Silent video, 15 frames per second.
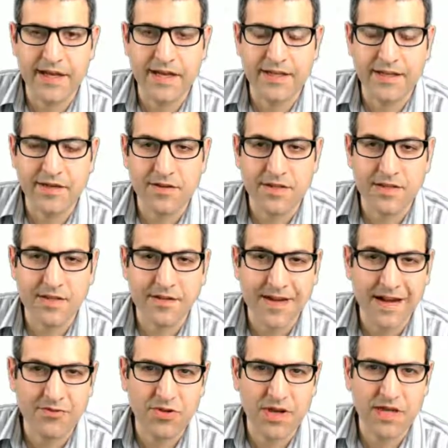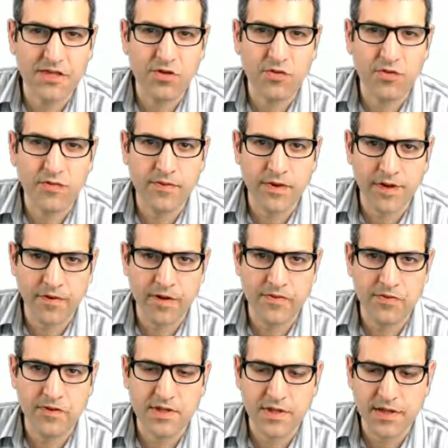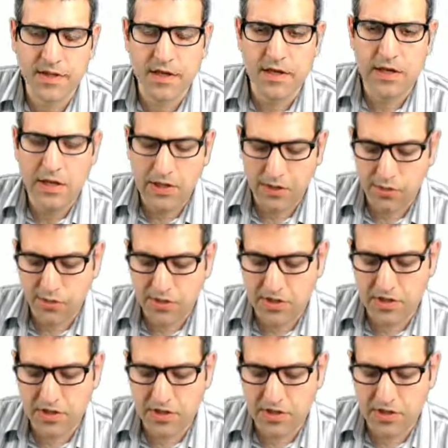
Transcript: and here is the router ID of router 3, which